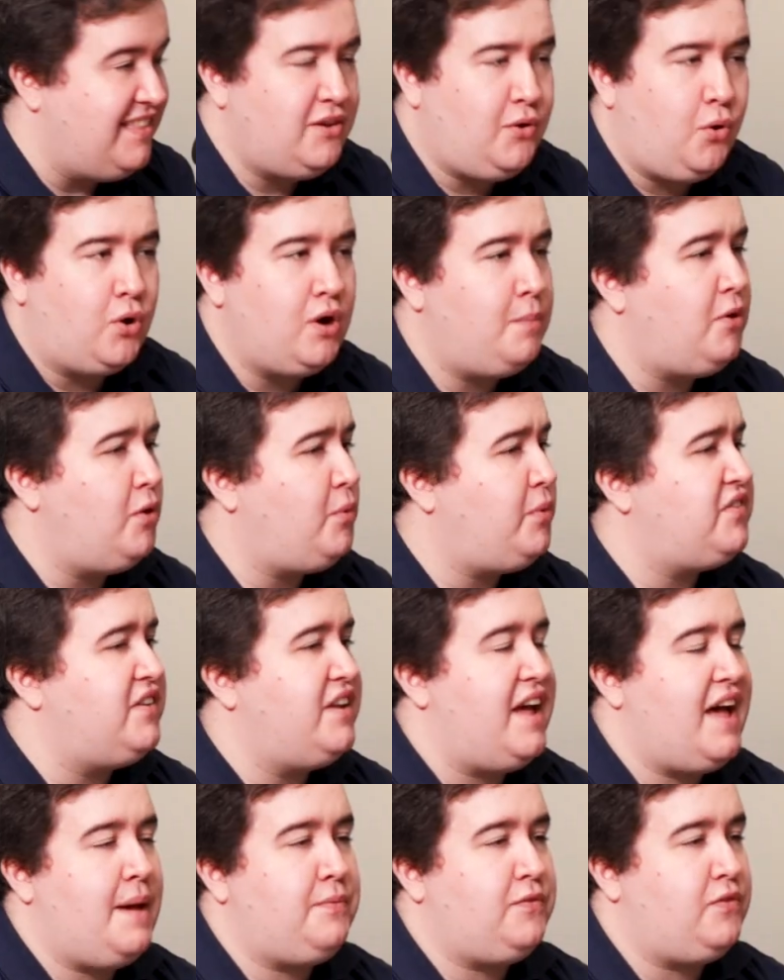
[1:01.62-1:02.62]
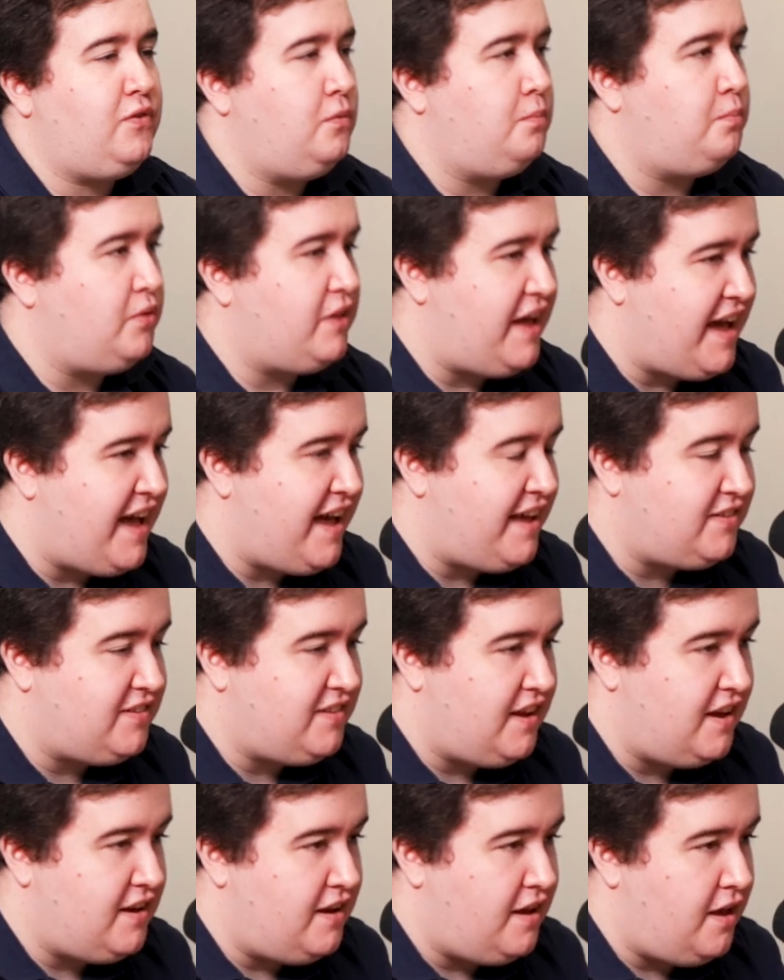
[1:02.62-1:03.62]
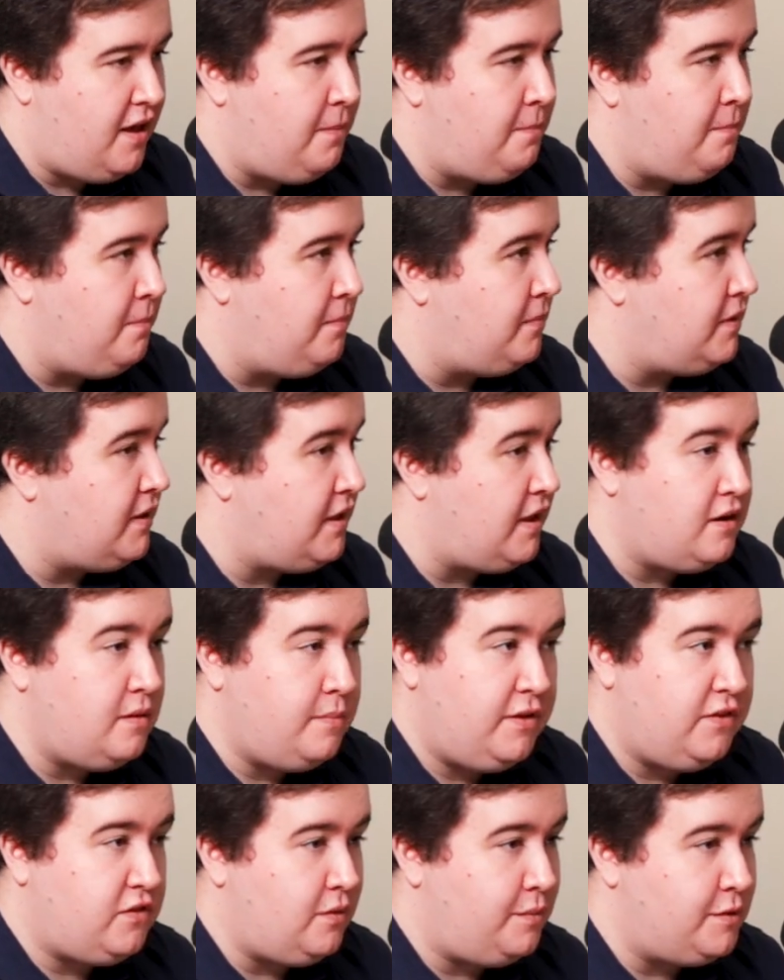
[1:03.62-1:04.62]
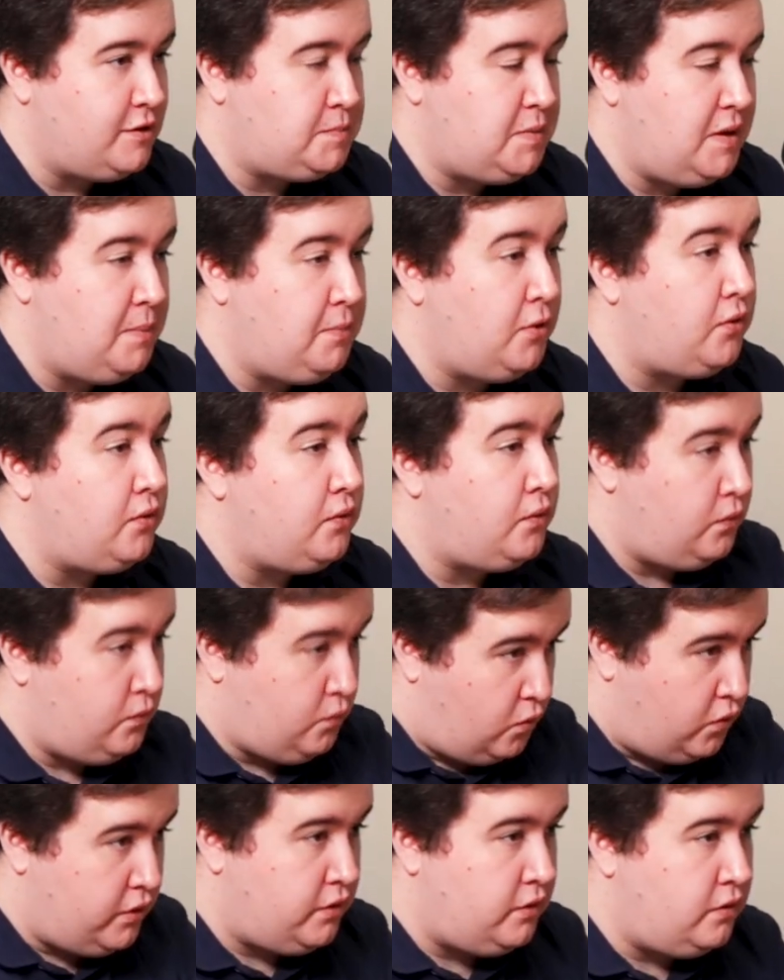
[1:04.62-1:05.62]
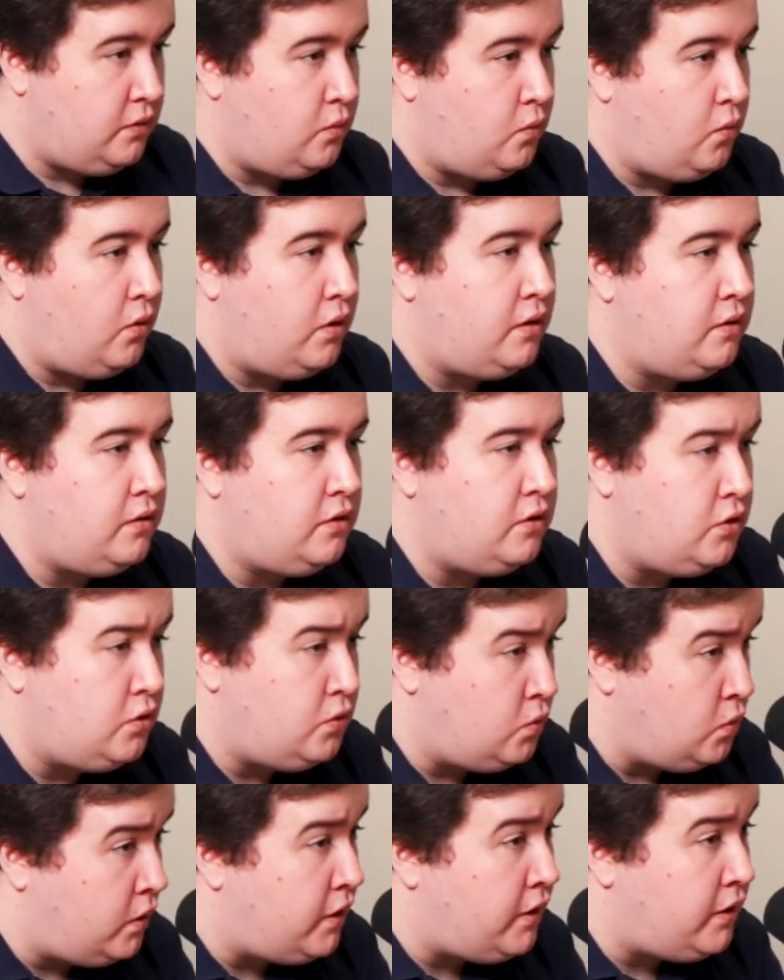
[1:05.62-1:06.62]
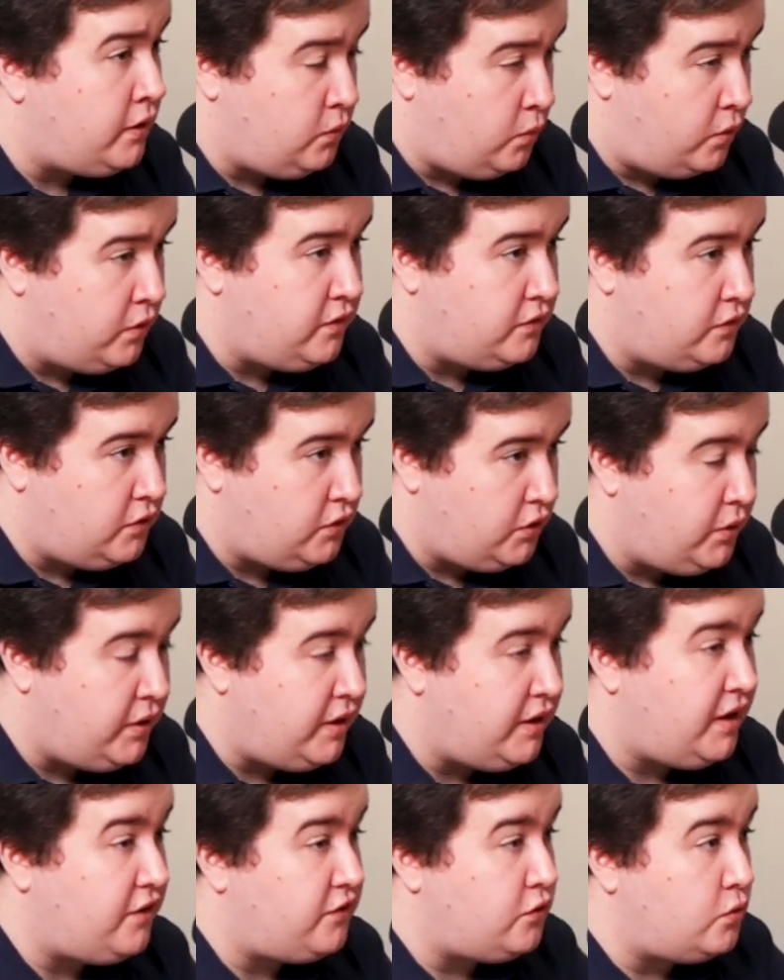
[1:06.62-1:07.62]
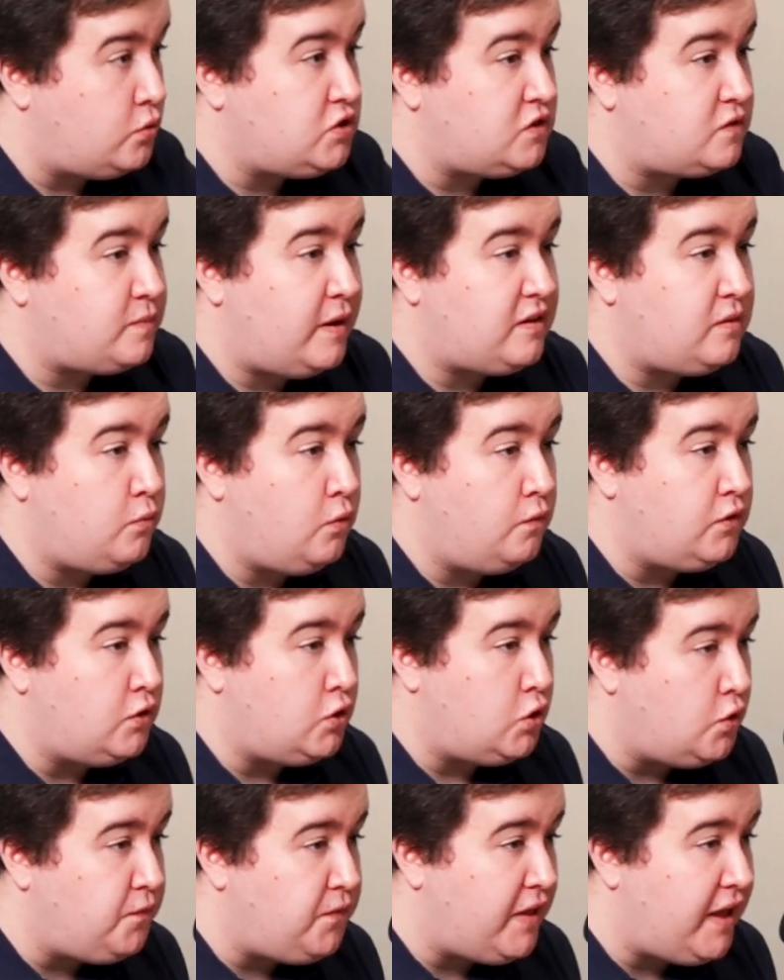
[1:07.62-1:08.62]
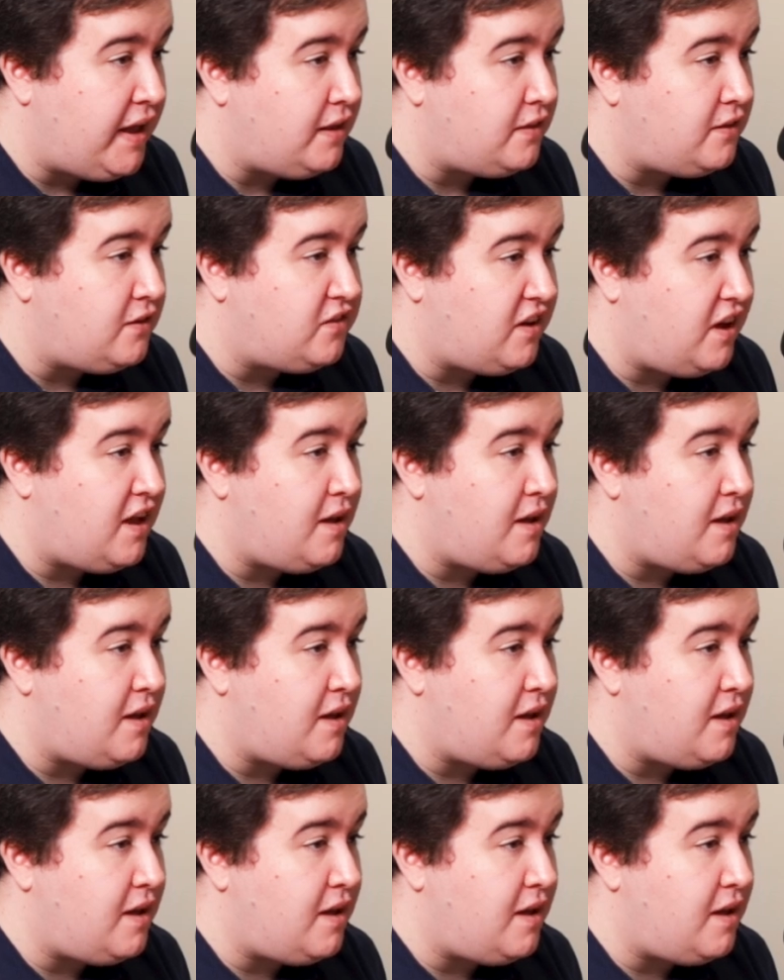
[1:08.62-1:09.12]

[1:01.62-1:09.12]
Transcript: Corner Brook was an absolute blast, and getting to meet so much people. You are the one included because you were just about to move to Newfoundland at the time.